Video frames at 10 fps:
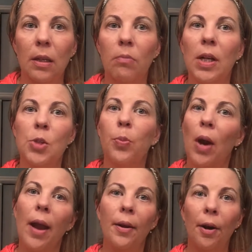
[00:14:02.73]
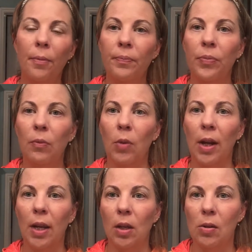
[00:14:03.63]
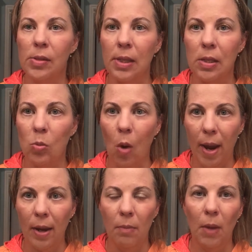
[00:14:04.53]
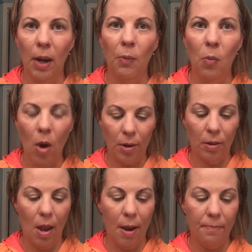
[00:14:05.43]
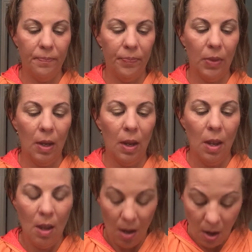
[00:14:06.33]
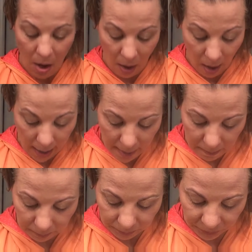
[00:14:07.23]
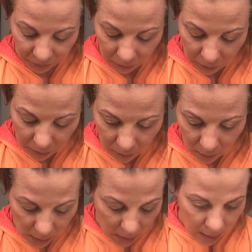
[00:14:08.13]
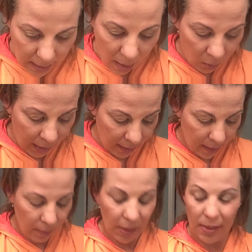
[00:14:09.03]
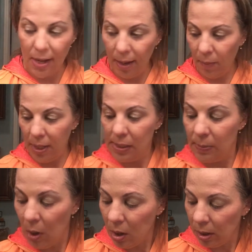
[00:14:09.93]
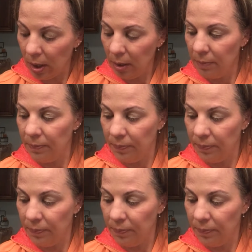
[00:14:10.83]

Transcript: look much brighter when I use this white in my waterline. All right. Now again, I'm going to take my smaller